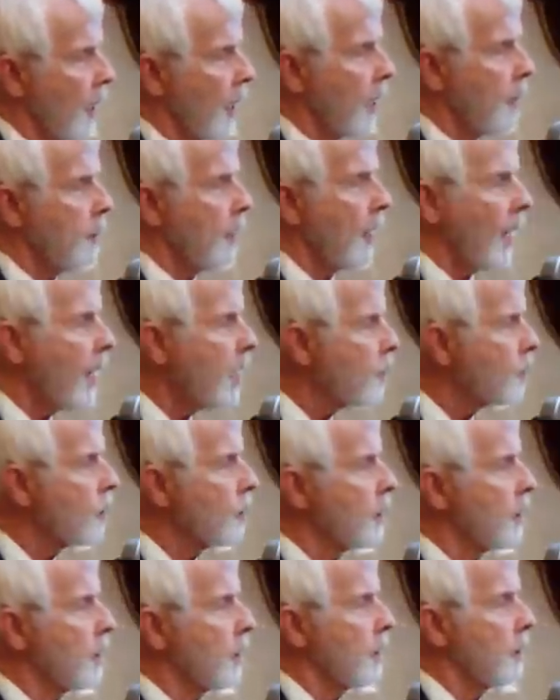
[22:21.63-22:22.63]
And
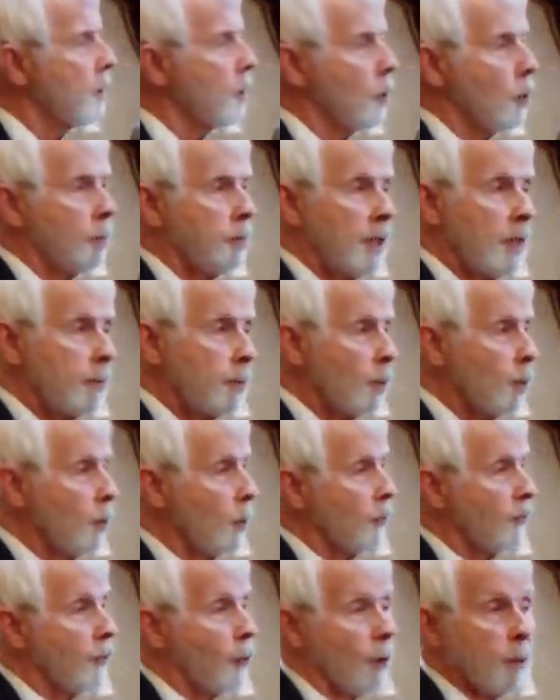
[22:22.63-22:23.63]
actually, you know, people who
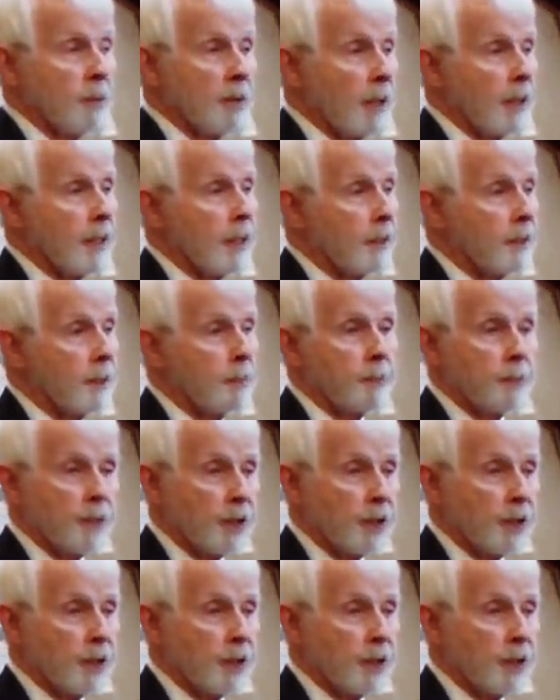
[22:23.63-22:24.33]
have formulated the,